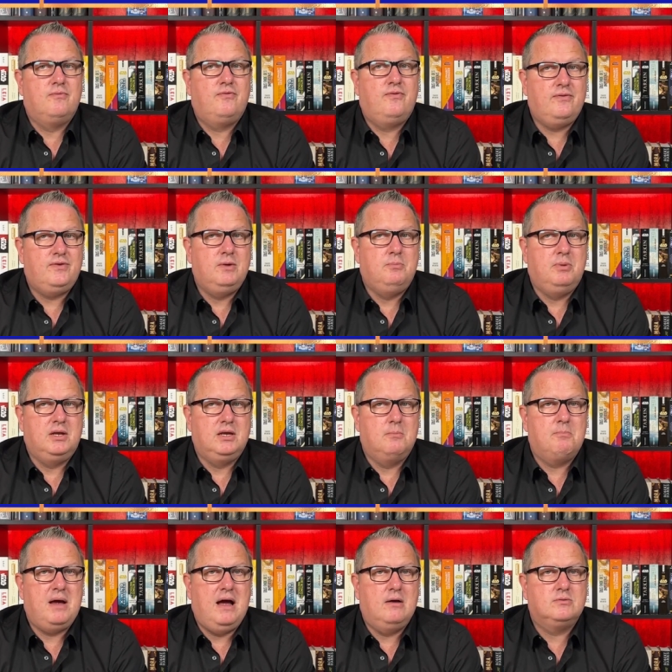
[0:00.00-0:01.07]
£50 billion
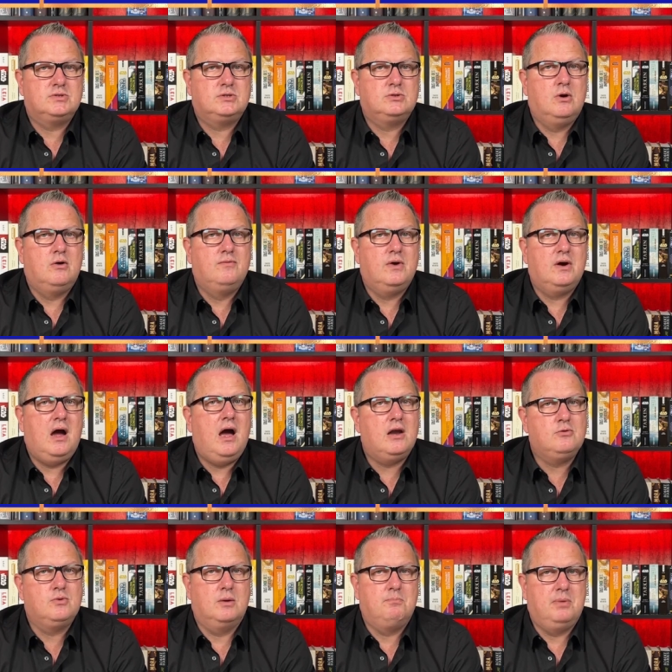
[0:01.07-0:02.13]
to over
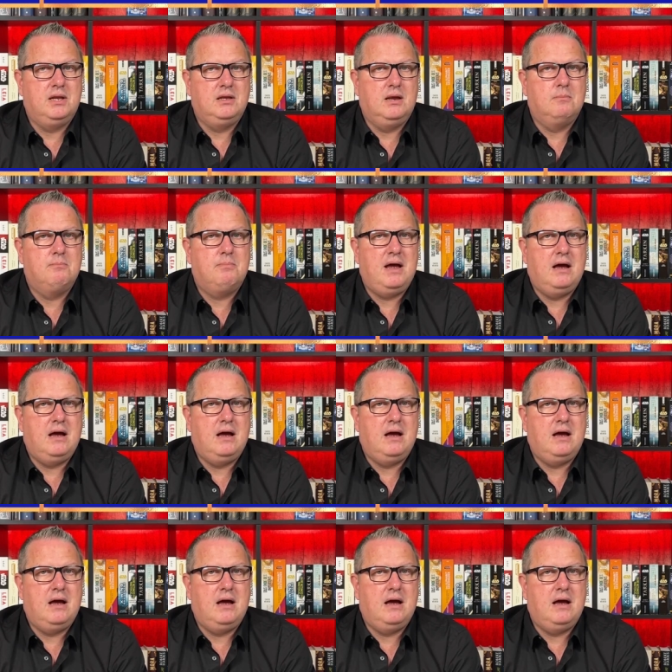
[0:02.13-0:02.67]
£100 billion.